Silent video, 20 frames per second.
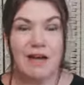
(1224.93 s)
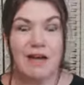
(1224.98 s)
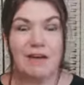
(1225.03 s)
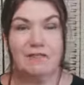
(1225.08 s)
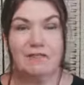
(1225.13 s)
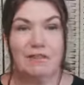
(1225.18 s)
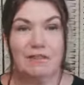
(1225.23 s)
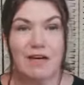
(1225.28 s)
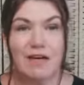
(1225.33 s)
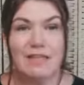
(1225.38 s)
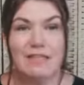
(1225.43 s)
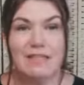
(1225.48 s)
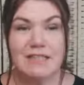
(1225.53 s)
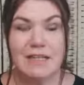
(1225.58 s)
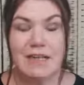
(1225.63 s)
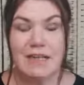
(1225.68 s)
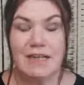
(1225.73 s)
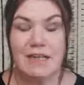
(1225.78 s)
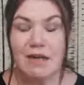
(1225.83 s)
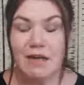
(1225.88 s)
Have a great
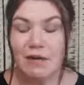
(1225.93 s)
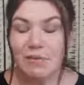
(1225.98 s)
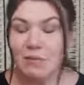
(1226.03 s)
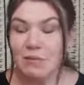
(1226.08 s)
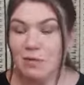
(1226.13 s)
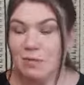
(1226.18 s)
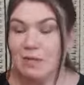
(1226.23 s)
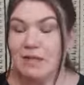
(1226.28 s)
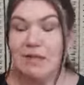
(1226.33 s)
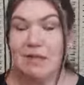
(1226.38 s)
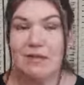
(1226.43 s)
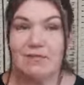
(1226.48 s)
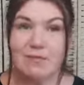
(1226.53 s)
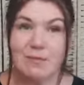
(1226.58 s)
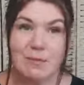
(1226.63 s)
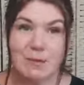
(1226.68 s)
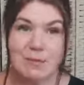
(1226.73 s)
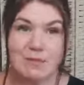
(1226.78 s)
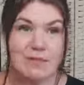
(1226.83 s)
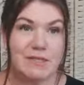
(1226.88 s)
day. I will be live
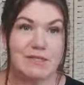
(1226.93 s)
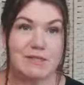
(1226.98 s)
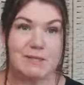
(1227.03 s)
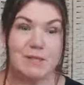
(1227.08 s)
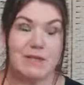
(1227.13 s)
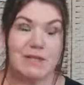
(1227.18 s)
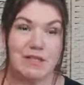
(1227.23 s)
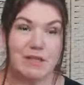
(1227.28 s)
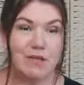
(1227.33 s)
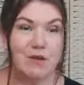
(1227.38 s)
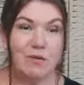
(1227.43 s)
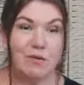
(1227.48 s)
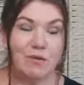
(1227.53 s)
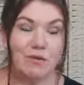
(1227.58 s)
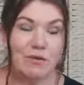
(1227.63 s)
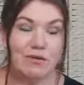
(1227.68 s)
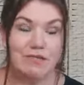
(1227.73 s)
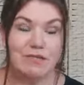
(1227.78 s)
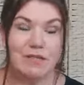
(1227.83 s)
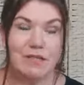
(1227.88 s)
on my business page a lot
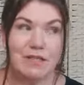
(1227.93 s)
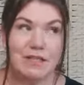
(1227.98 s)
more often.